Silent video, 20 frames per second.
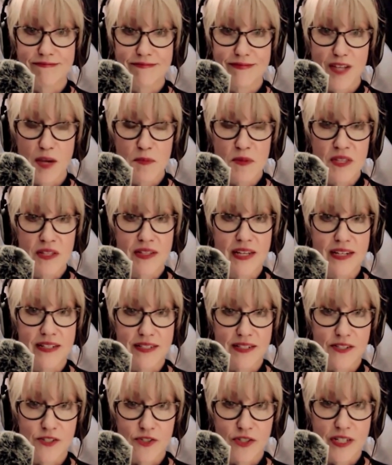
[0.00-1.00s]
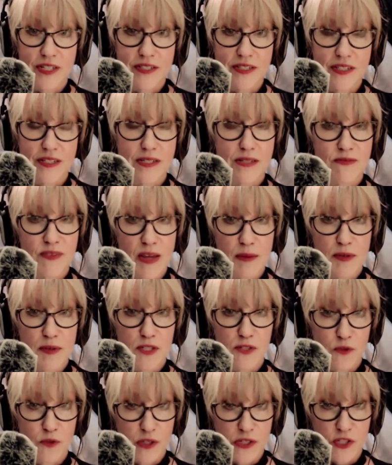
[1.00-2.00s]
up in the Lake District, is famous
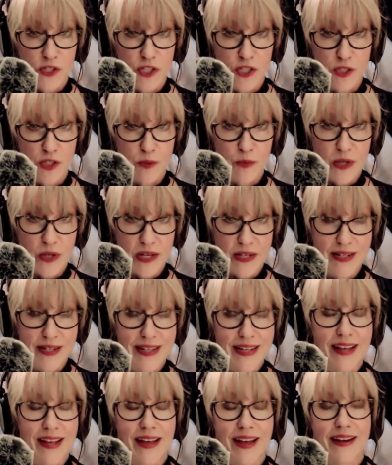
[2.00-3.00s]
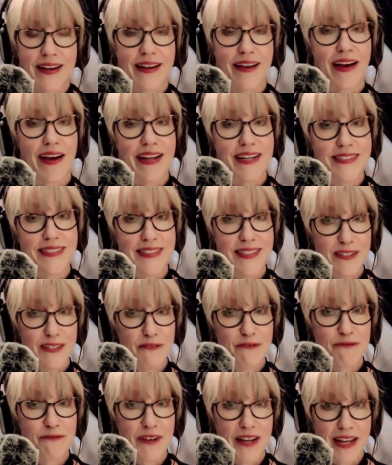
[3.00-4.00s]
for its gingerbread. Now, I did
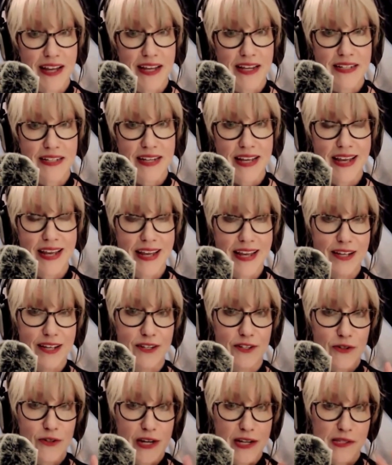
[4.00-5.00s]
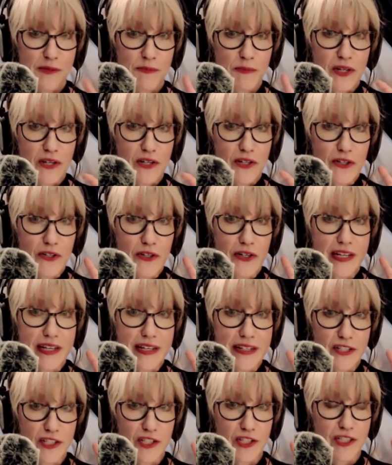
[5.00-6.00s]
find a
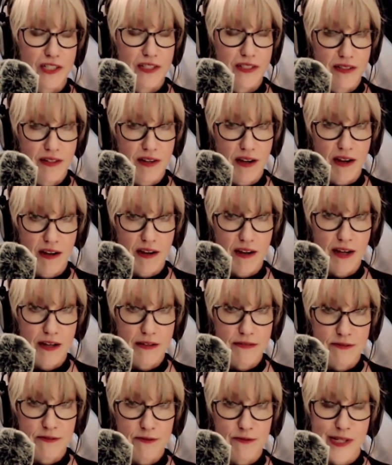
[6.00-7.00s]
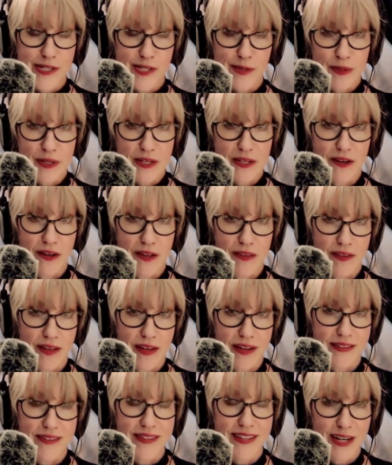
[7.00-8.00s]
Grasmere-ish knockoff recipe
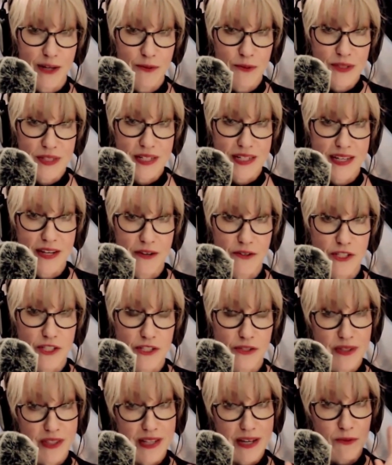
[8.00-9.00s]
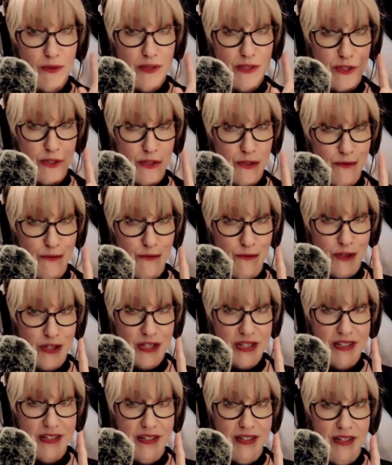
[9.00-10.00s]
online that I will link out to, and that one's
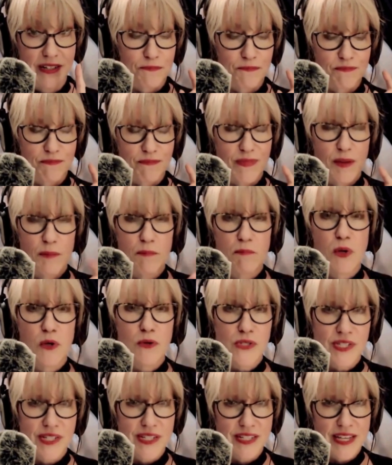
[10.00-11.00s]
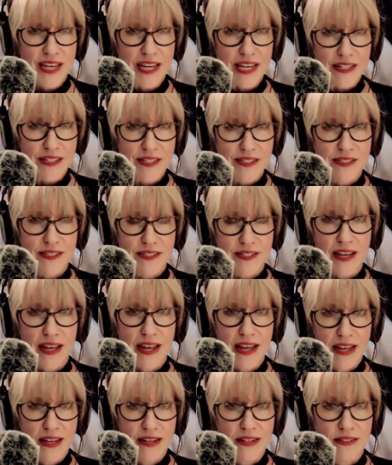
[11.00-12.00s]
gluten-free. Most cakes
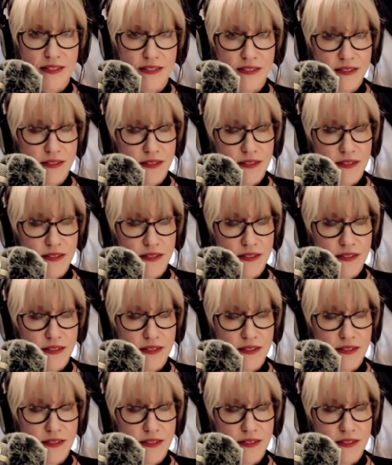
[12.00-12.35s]
and